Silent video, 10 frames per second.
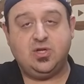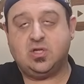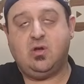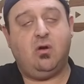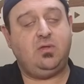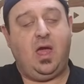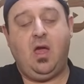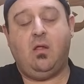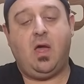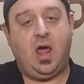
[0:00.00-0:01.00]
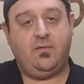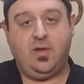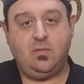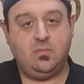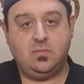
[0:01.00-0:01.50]
just cook the hell out of
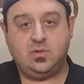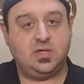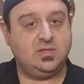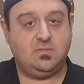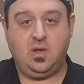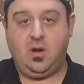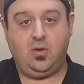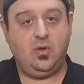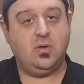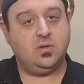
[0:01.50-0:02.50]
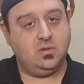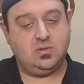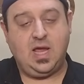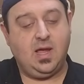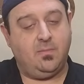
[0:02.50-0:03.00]
it. Just, you can
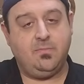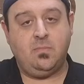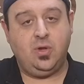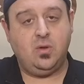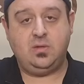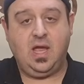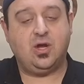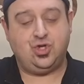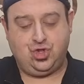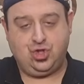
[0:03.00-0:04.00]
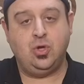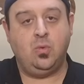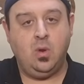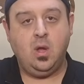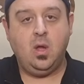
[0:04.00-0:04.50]
take a
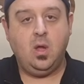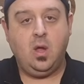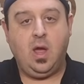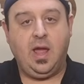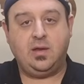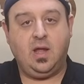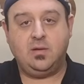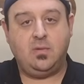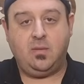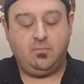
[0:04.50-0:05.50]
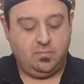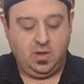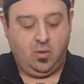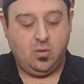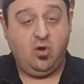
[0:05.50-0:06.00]
shoe and
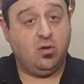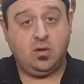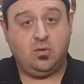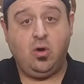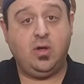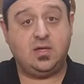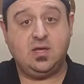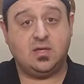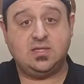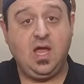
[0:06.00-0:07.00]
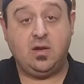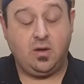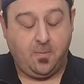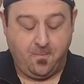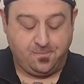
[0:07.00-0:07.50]
cook it till it's
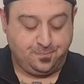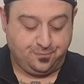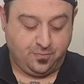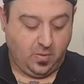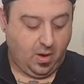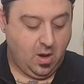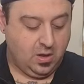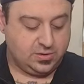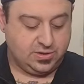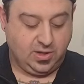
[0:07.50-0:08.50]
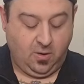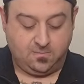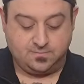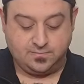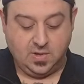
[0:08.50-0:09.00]
tender. So,
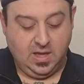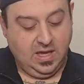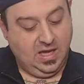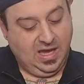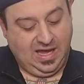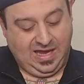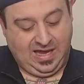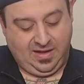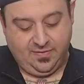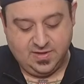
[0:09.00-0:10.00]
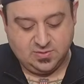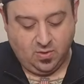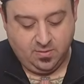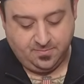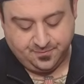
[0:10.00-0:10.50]
this
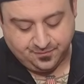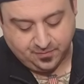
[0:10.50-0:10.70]
one.